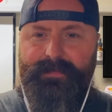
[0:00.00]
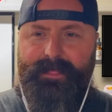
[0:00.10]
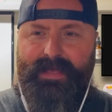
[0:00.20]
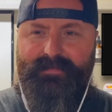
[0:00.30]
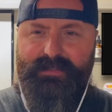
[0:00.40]

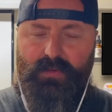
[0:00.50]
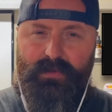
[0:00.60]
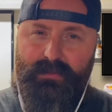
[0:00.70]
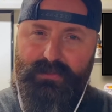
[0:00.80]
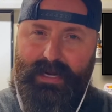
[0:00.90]
If it's a
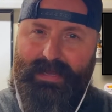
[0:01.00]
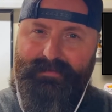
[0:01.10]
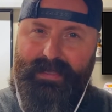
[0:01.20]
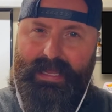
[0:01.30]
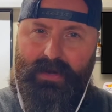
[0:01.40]
real
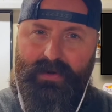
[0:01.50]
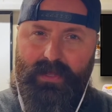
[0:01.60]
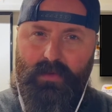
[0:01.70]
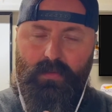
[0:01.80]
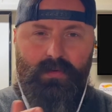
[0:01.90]
drafty
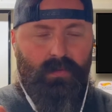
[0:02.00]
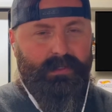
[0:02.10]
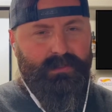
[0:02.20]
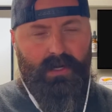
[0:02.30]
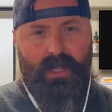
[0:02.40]
area, wood
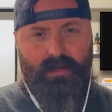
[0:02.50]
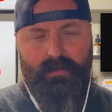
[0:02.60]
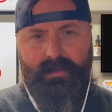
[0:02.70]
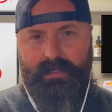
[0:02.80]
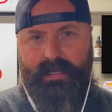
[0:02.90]
wicks are not going to
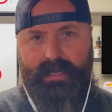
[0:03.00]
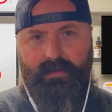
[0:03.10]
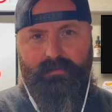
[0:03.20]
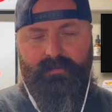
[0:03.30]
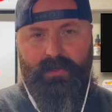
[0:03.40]
be the
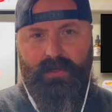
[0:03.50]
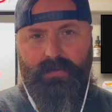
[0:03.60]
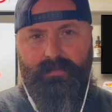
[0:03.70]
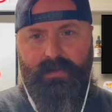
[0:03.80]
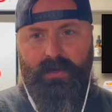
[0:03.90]
candle for
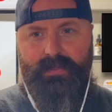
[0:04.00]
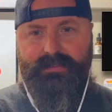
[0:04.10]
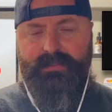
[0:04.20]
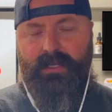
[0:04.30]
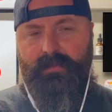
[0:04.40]
you. You know,
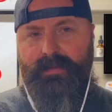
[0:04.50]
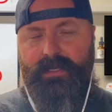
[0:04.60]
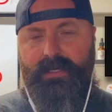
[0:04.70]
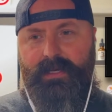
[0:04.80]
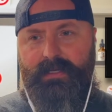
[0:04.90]
this is going to be
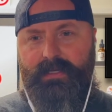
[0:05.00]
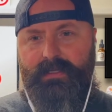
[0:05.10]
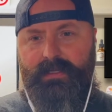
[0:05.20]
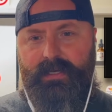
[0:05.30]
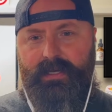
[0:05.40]
a
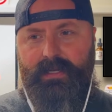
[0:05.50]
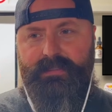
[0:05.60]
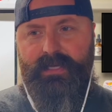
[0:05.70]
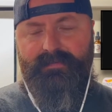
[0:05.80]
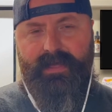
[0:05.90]

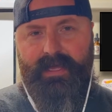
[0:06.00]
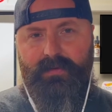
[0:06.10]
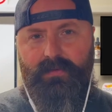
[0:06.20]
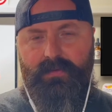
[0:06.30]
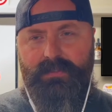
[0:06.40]
tough
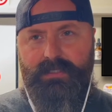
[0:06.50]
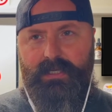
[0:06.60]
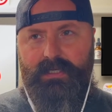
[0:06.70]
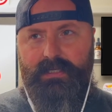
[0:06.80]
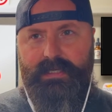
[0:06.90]
candle
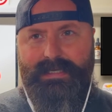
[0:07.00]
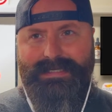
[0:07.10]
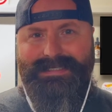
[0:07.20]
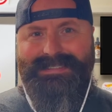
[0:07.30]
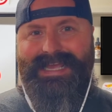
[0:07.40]
to
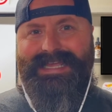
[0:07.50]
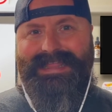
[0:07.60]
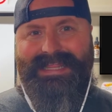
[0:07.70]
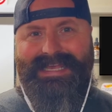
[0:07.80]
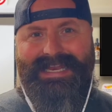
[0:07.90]
stay
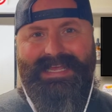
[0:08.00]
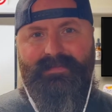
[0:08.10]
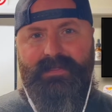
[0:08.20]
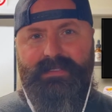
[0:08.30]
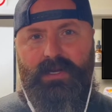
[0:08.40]
lit
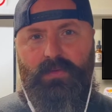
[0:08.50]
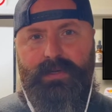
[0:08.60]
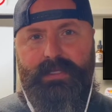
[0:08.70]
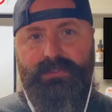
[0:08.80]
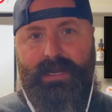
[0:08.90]
if it's in a
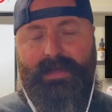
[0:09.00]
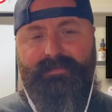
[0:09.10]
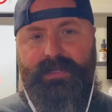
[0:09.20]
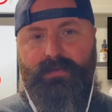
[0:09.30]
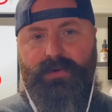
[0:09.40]
really
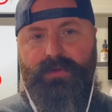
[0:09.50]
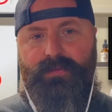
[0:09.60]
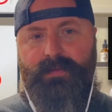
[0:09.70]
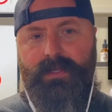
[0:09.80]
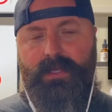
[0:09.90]
drafty
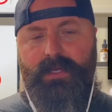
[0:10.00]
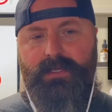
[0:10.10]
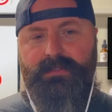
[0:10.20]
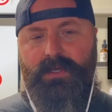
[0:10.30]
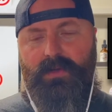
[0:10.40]
room.
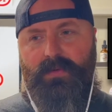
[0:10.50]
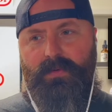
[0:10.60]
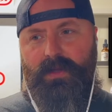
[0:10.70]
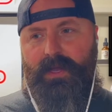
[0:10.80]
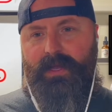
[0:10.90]

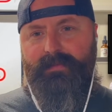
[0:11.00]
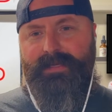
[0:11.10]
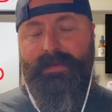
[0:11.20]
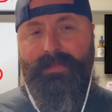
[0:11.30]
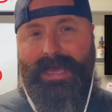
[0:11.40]
So
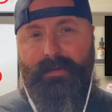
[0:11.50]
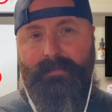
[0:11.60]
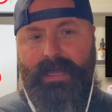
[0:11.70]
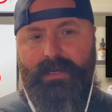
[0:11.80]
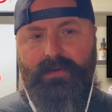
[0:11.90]
keep that in
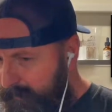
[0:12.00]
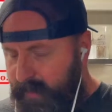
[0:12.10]
mind.